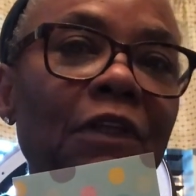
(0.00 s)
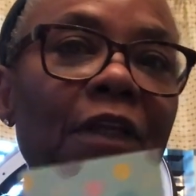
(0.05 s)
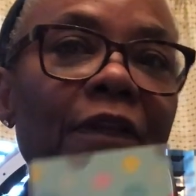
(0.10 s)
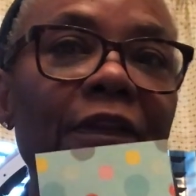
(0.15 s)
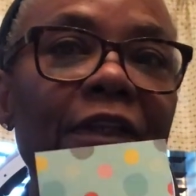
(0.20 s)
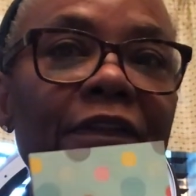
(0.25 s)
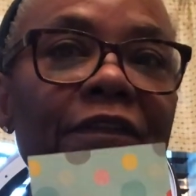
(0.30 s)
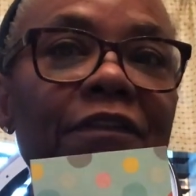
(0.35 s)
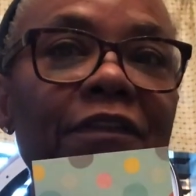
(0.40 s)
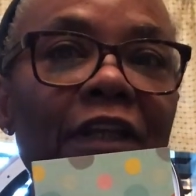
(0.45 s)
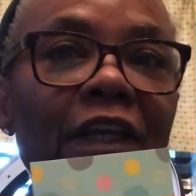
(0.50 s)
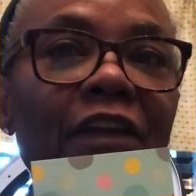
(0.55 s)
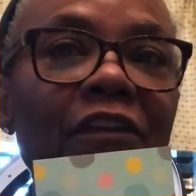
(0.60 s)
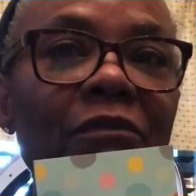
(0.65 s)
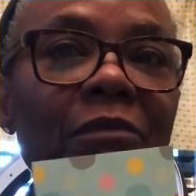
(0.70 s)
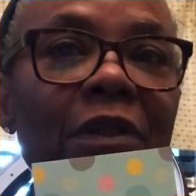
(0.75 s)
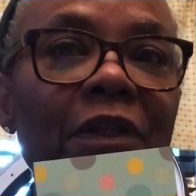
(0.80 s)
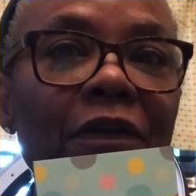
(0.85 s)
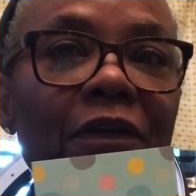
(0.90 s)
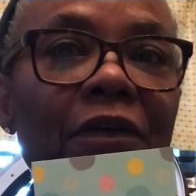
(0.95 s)
this gave
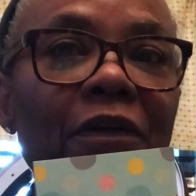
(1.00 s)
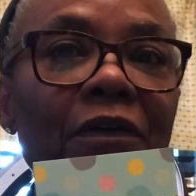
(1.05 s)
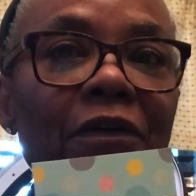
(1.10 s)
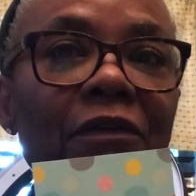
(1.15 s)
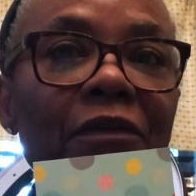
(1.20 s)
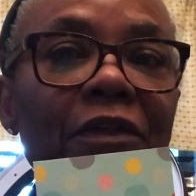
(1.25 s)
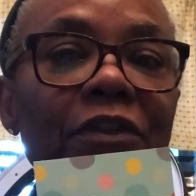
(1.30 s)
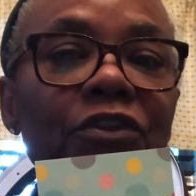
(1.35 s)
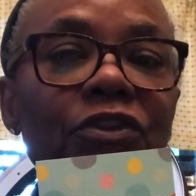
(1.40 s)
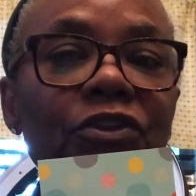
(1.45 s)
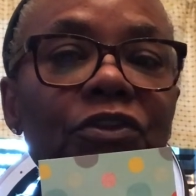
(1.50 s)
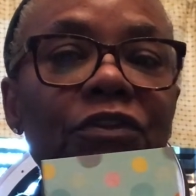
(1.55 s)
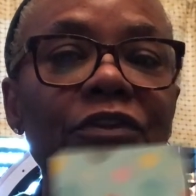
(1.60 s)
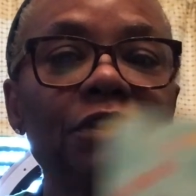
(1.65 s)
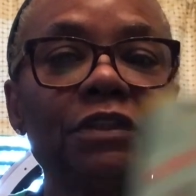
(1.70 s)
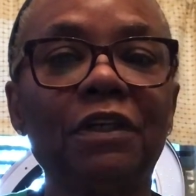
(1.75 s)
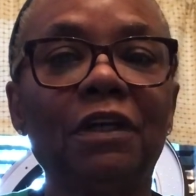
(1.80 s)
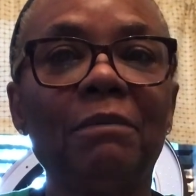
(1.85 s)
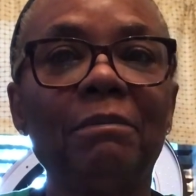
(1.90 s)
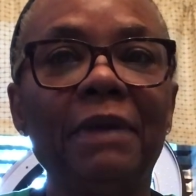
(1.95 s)
me the courage to
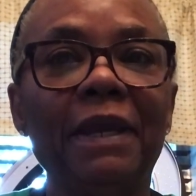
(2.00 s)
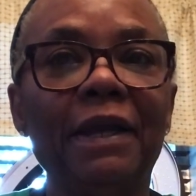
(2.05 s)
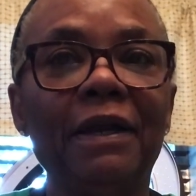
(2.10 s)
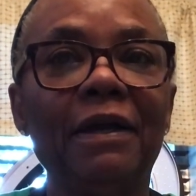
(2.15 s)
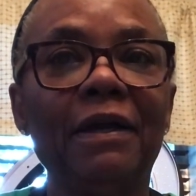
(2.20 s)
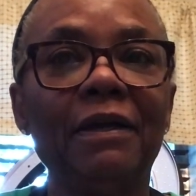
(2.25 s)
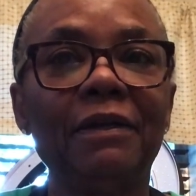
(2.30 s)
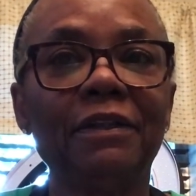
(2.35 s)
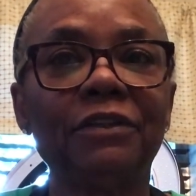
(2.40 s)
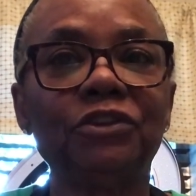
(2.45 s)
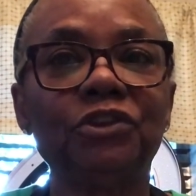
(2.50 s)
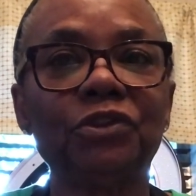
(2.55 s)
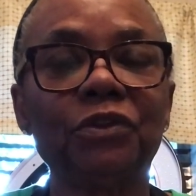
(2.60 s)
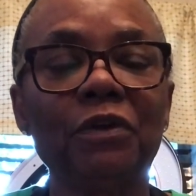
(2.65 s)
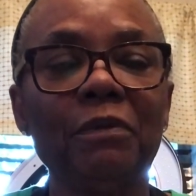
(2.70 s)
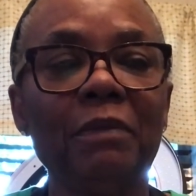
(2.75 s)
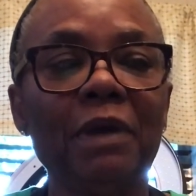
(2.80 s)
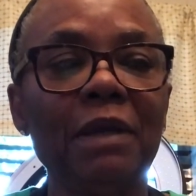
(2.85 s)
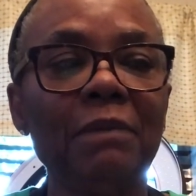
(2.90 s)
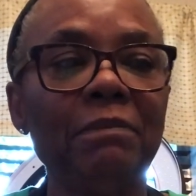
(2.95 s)
come back on and share
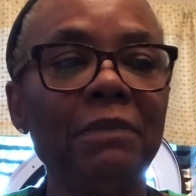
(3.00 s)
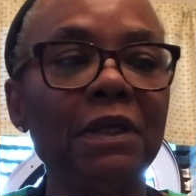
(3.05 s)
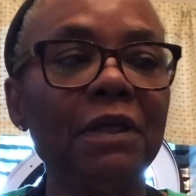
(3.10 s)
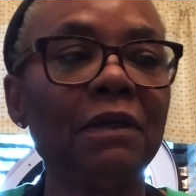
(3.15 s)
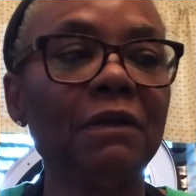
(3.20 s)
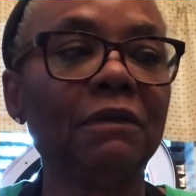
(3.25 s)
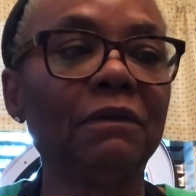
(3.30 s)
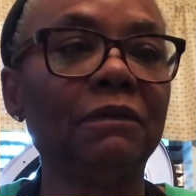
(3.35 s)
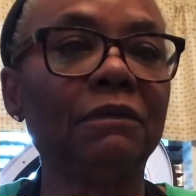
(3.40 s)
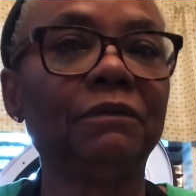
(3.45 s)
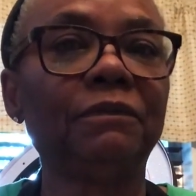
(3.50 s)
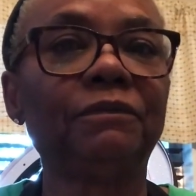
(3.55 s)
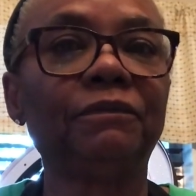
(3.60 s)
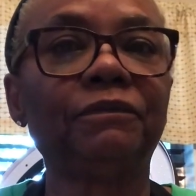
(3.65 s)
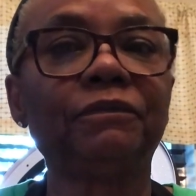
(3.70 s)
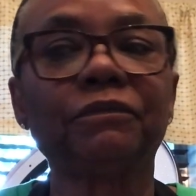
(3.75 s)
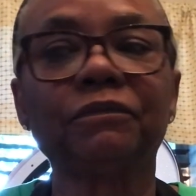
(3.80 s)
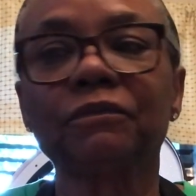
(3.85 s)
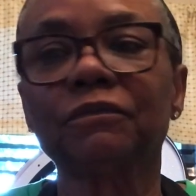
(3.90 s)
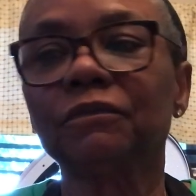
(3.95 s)
my meal,
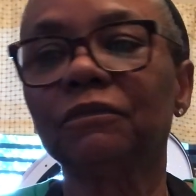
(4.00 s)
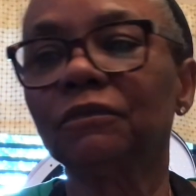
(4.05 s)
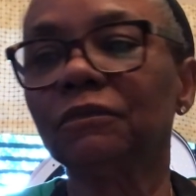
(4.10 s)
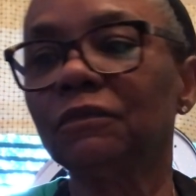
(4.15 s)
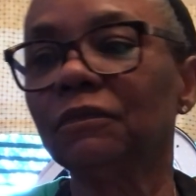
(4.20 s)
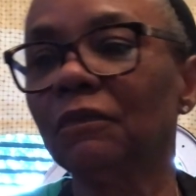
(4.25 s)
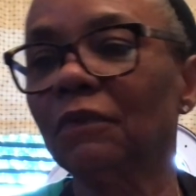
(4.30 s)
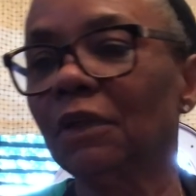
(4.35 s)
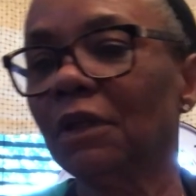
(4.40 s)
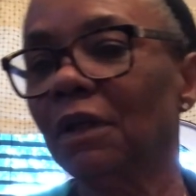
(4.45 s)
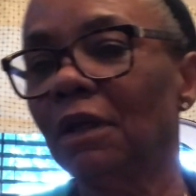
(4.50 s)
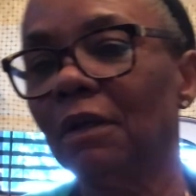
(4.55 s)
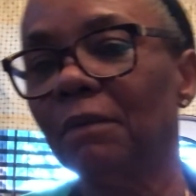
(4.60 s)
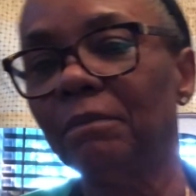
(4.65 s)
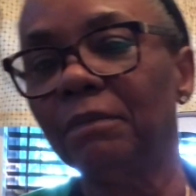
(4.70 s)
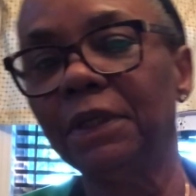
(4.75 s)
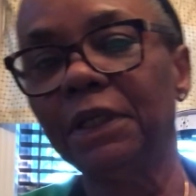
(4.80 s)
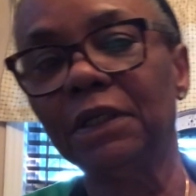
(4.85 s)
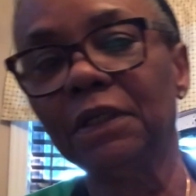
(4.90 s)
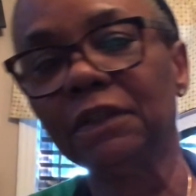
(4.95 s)

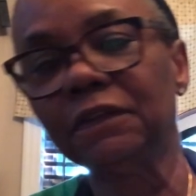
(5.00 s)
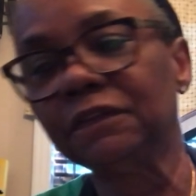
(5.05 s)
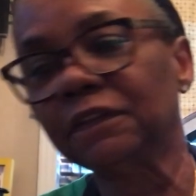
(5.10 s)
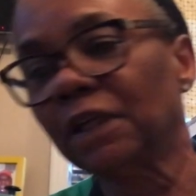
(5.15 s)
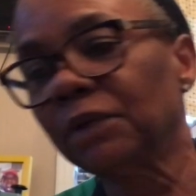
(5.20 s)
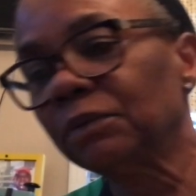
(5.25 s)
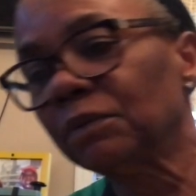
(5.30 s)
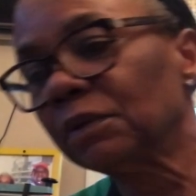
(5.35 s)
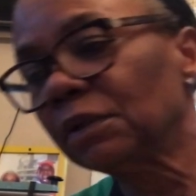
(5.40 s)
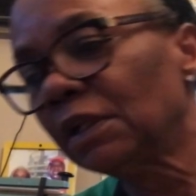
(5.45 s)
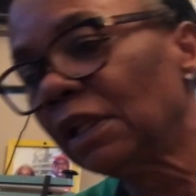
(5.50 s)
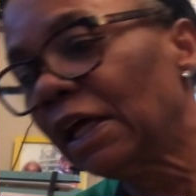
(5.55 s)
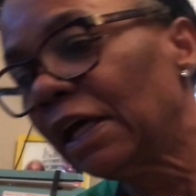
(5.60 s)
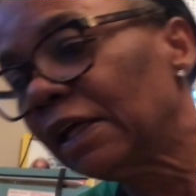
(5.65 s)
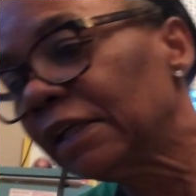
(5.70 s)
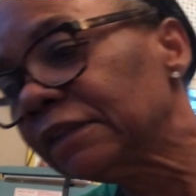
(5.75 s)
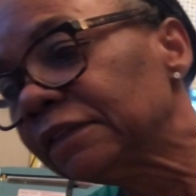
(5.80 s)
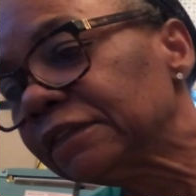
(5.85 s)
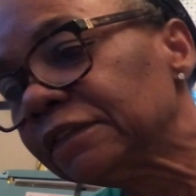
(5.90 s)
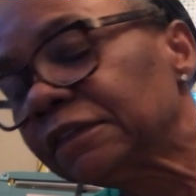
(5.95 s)
because I
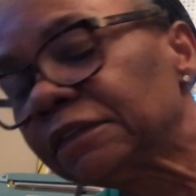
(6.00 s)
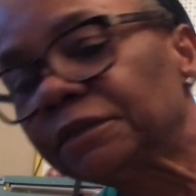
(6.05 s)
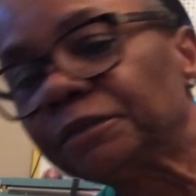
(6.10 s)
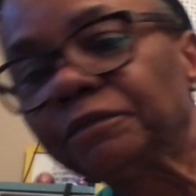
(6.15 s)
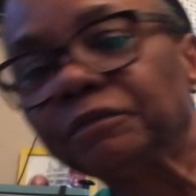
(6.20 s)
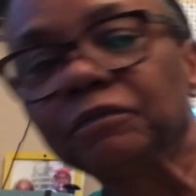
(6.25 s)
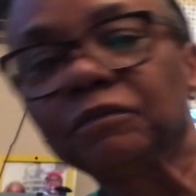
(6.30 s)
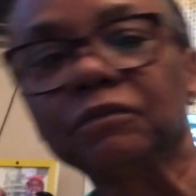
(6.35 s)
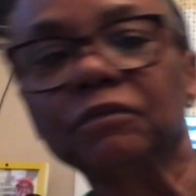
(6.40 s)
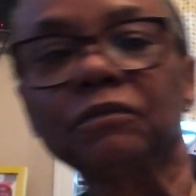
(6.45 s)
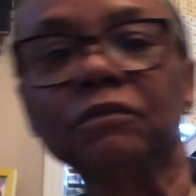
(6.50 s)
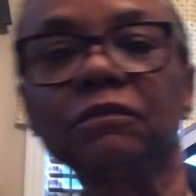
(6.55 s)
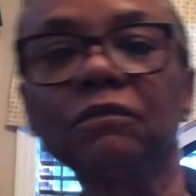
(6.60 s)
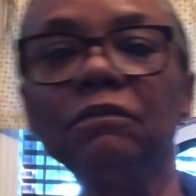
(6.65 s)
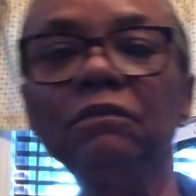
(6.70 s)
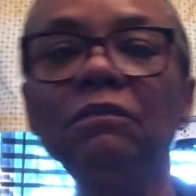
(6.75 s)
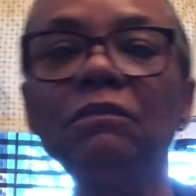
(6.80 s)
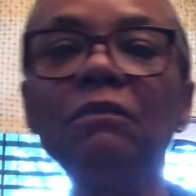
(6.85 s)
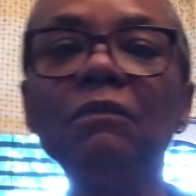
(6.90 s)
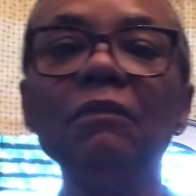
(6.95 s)
realize
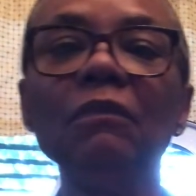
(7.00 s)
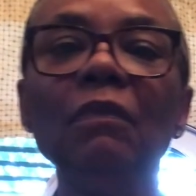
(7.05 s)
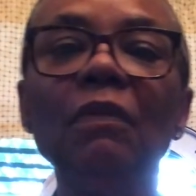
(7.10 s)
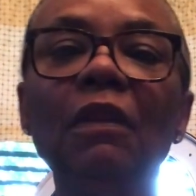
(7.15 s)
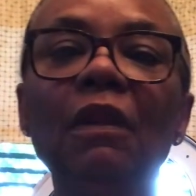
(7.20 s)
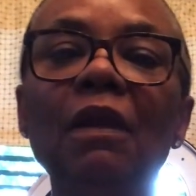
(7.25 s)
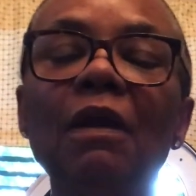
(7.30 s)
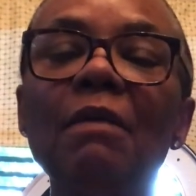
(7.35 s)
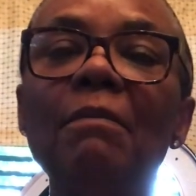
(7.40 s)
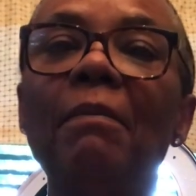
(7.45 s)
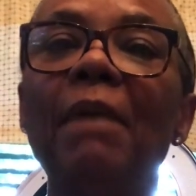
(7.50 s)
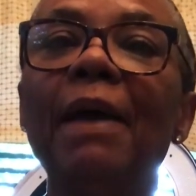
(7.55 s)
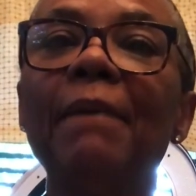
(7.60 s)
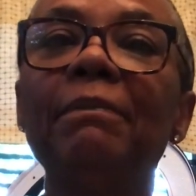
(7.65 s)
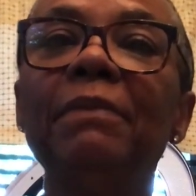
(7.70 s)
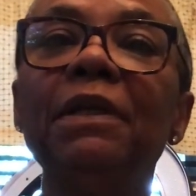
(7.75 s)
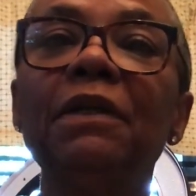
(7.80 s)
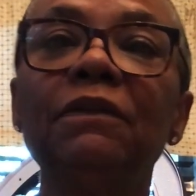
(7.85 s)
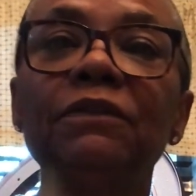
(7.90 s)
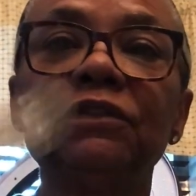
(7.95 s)
my
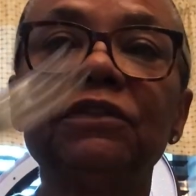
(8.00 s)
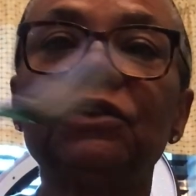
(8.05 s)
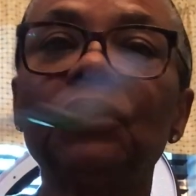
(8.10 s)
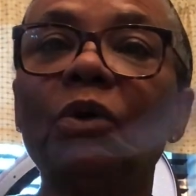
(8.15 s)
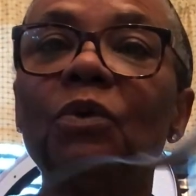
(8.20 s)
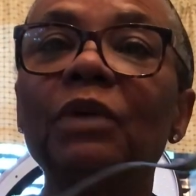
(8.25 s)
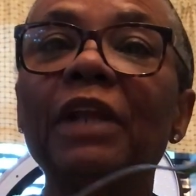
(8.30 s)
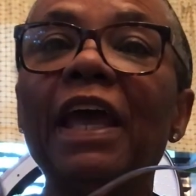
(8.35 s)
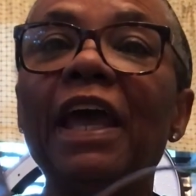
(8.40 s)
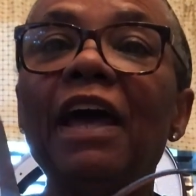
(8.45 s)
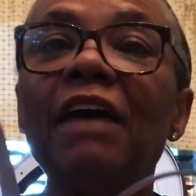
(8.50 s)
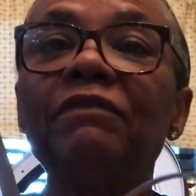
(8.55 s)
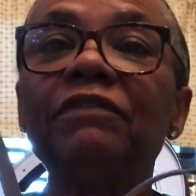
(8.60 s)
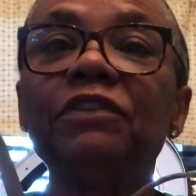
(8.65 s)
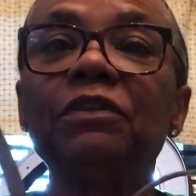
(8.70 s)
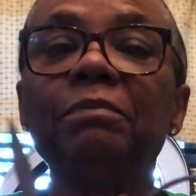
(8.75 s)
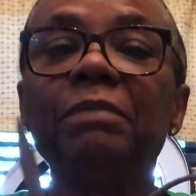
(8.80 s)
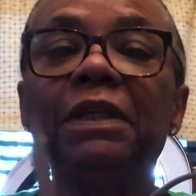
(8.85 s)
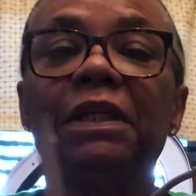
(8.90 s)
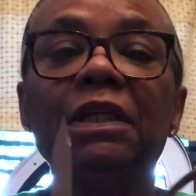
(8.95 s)
meals don't have
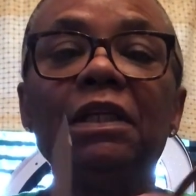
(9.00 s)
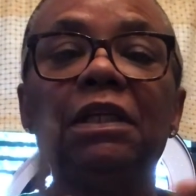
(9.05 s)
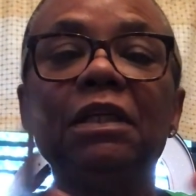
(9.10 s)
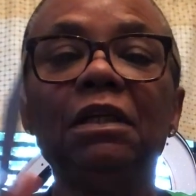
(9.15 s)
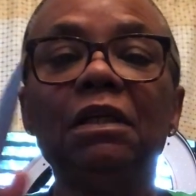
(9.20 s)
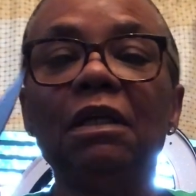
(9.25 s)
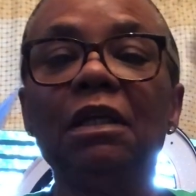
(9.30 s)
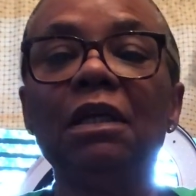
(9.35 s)
to be